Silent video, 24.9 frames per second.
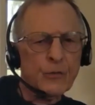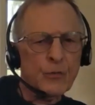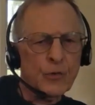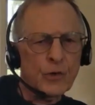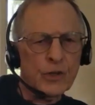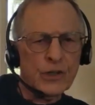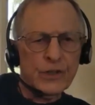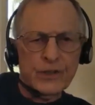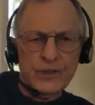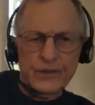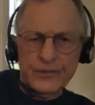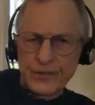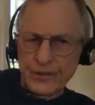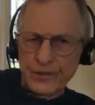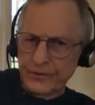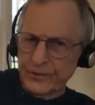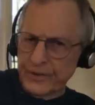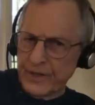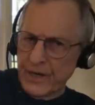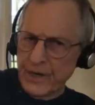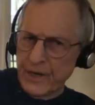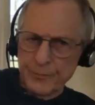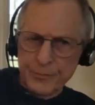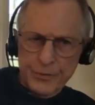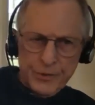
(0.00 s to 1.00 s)
you just
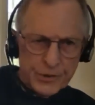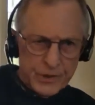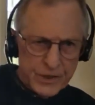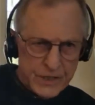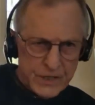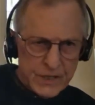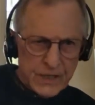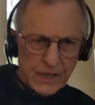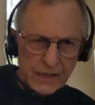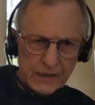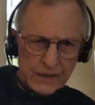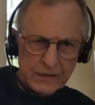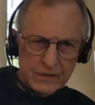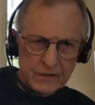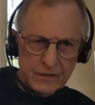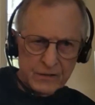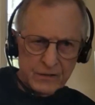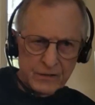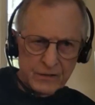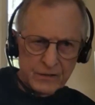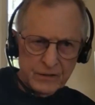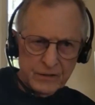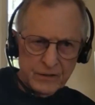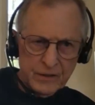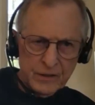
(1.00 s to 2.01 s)
can't predict.
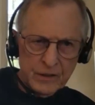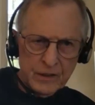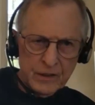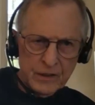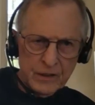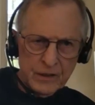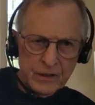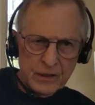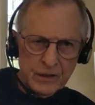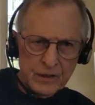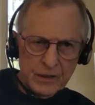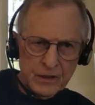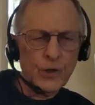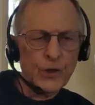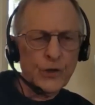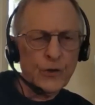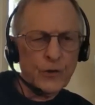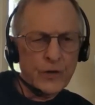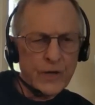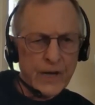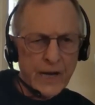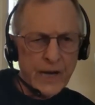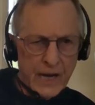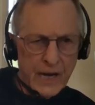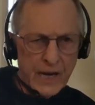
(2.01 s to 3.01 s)
What you
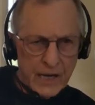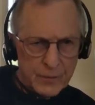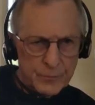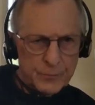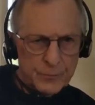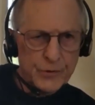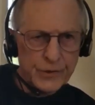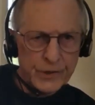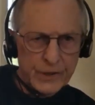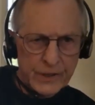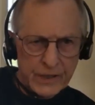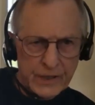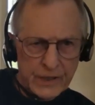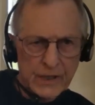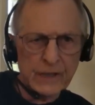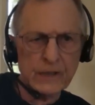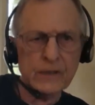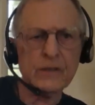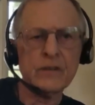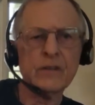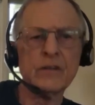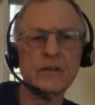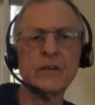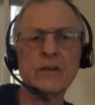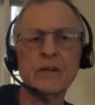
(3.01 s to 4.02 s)
can
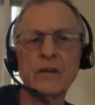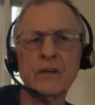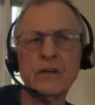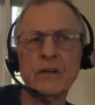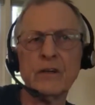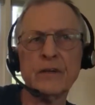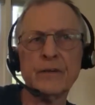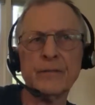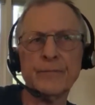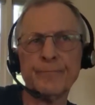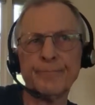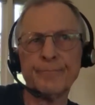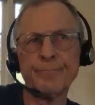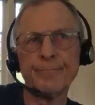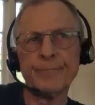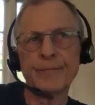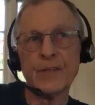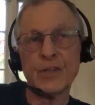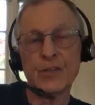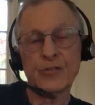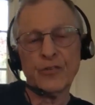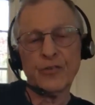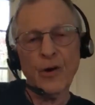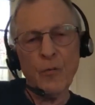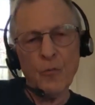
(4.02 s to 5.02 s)
predict
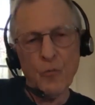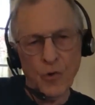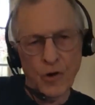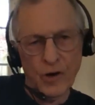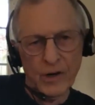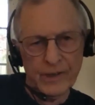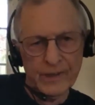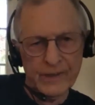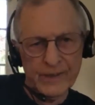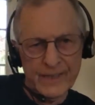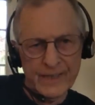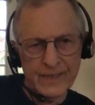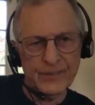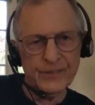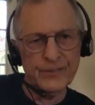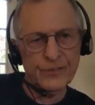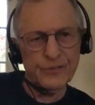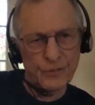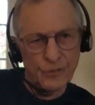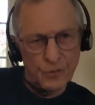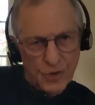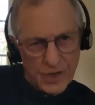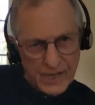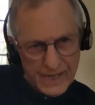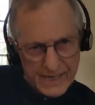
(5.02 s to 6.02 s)
somewhat is
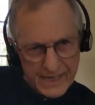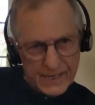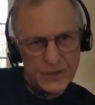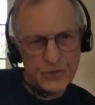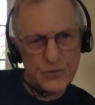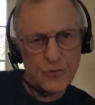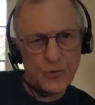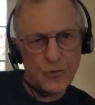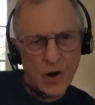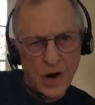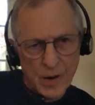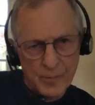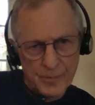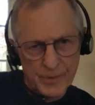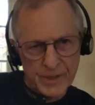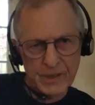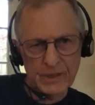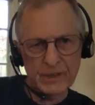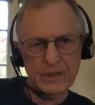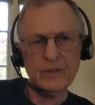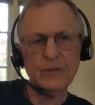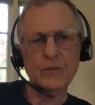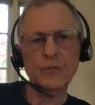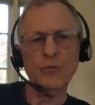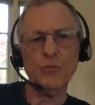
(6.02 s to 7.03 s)
in trauma,
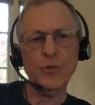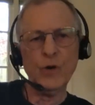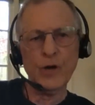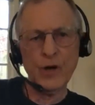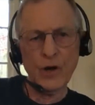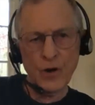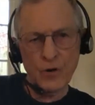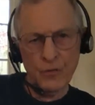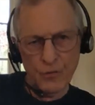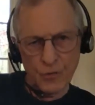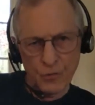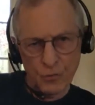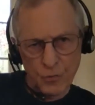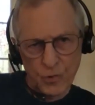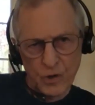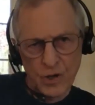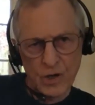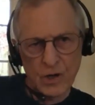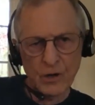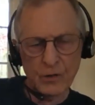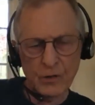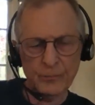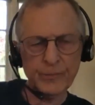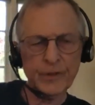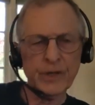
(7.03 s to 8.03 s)
when
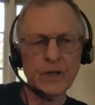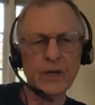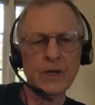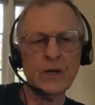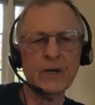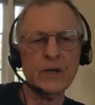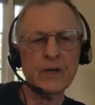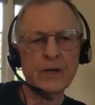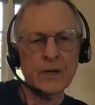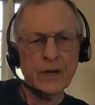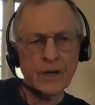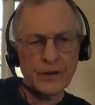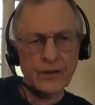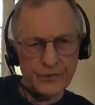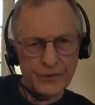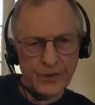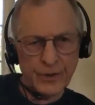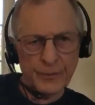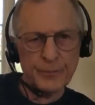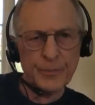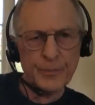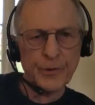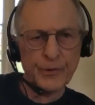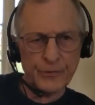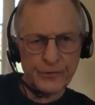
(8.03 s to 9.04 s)
overwhelmed, a
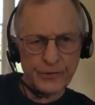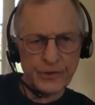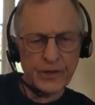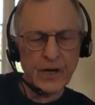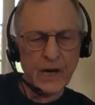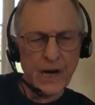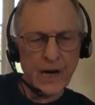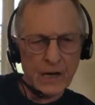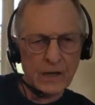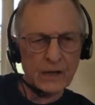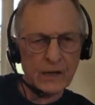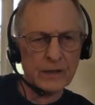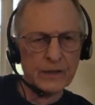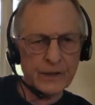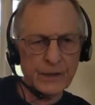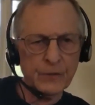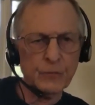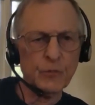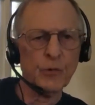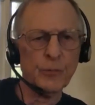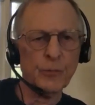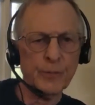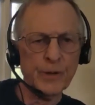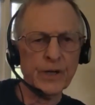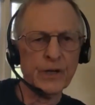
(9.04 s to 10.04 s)
subpersonality
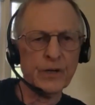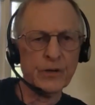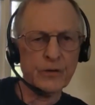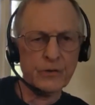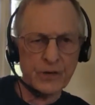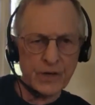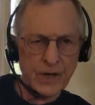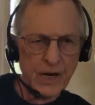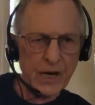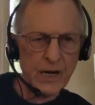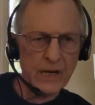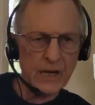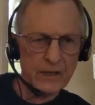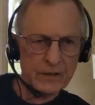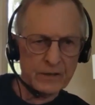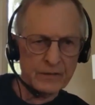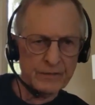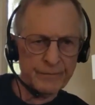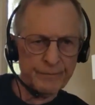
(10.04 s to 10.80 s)
will be created.